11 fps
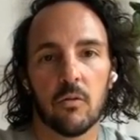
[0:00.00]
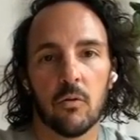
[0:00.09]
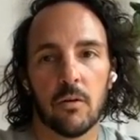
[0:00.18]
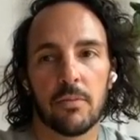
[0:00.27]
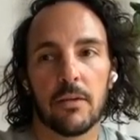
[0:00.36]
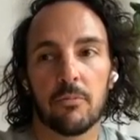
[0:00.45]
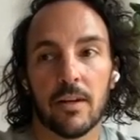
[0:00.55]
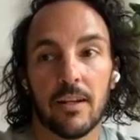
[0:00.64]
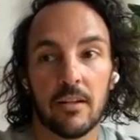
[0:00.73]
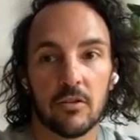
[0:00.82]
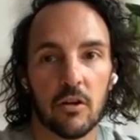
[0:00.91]
or people
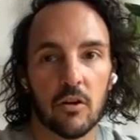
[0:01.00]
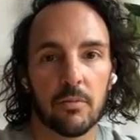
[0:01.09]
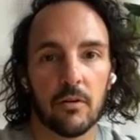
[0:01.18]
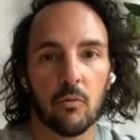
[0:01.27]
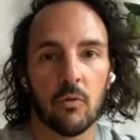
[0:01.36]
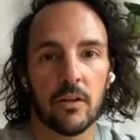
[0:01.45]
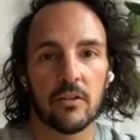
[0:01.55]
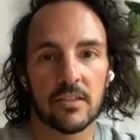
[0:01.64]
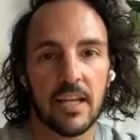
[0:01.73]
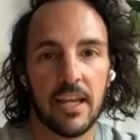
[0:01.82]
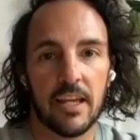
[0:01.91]
can interpret what
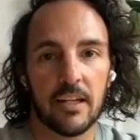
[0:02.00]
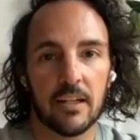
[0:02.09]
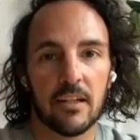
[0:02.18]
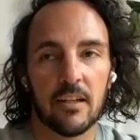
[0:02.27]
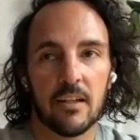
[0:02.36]
you're saying